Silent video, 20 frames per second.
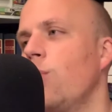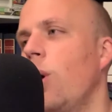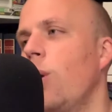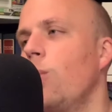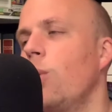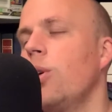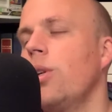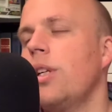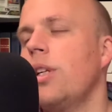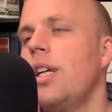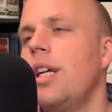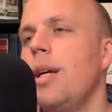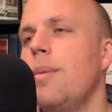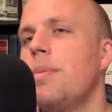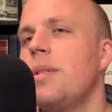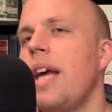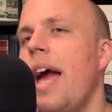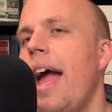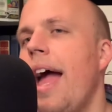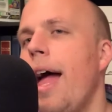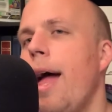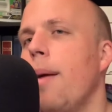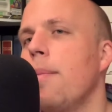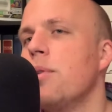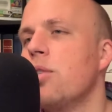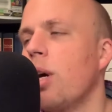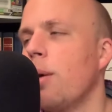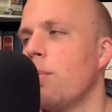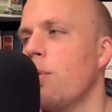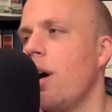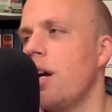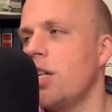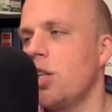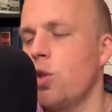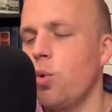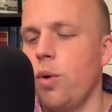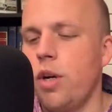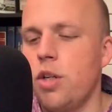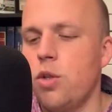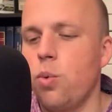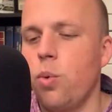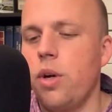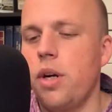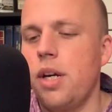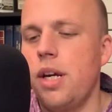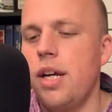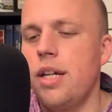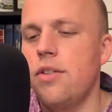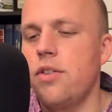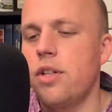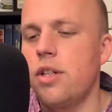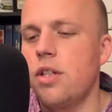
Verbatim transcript: Well, we'll keep tabs on Project 2020 as it